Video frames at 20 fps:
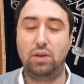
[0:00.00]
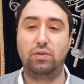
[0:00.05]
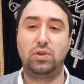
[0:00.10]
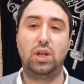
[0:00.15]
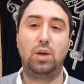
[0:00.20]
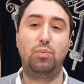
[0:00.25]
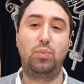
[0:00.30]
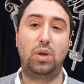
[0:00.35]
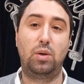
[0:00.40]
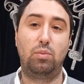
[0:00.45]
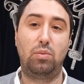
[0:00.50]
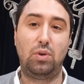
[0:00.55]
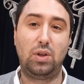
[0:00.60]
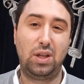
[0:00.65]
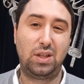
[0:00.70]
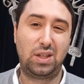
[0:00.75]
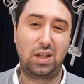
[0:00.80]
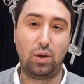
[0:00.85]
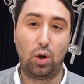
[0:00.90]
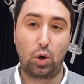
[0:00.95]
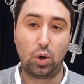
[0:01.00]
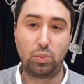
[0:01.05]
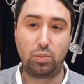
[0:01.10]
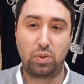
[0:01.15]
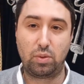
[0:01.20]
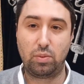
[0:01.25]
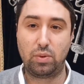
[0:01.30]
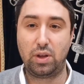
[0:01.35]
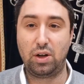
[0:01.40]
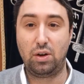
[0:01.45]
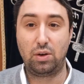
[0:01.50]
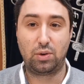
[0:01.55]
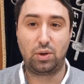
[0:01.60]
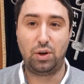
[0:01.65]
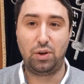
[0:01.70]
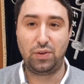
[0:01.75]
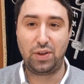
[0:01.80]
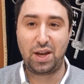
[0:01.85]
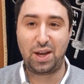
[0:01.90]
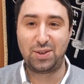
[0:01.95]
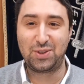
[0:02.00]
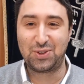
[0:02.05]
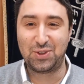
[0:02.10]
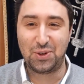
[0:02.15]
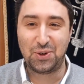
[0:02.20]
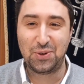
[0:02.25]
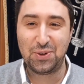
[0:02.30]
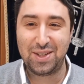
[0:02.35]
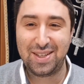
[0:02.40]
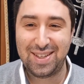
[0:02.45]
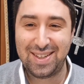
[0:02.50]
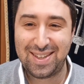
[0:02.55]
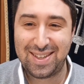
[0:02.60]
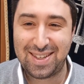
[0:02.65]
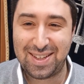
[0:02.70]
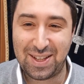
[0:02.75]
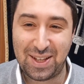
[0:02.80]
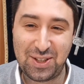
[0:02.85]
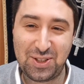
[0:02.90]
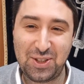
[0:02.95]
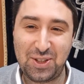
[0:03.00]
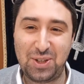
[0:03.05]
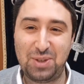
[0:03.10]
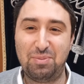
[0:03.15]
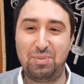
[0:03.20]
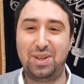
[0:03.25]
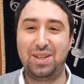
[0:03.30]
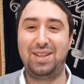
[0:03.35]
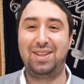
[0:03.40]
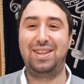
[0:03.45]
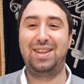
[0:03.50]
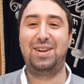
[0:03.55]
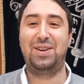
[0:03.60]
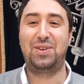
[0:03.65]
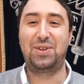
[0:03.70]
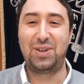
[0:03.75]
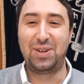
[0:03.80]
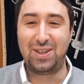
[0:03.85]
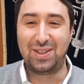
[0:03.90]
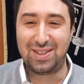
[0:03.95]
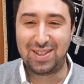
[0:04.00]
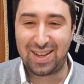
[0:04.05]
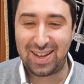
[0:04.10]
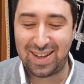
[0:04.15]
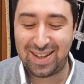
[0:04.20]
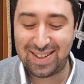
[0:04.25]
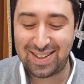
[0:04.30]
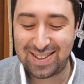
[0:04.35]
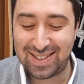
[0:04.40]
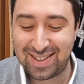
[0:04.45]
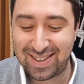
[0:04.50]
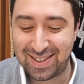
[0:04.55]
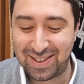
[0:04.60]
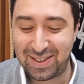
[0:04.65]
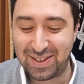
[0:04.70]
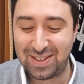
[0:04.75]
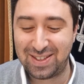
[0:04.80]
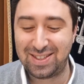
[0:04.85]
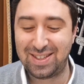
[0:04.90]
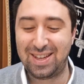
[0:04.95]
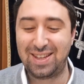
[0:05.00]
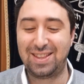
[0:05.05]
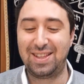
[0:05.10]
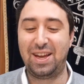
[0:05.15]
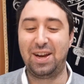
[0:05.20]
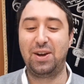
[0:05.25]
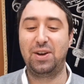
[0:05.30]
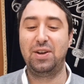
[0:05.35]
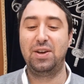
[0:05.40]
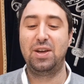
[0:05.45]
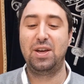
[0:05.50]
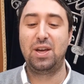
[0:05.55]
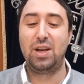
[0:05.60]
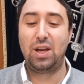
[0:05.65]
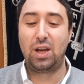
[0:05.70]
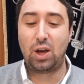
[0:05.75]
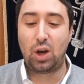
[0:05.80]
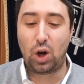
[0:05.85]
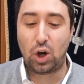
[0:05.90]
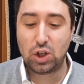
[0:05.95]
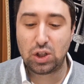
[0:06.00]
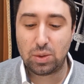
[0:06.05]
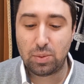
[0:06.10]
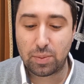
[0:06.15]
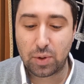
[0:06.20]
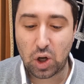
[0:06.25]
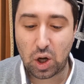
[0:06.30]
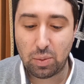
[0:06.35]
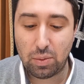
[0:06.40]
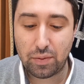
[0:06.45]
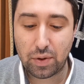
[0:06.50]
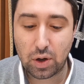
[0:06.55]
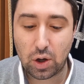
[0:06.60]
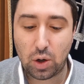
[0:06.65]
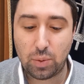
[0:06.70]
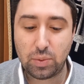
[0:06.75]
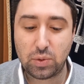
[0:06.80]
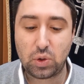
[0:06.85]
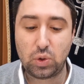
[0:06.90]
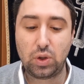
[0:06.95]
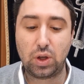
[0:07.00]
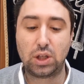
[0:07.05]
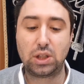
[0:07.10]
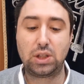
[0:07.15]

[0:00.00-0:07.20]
some people, let's say old people, they don't go to dance, so they should, but they don't go to dance, so they're sitting there. Even though it's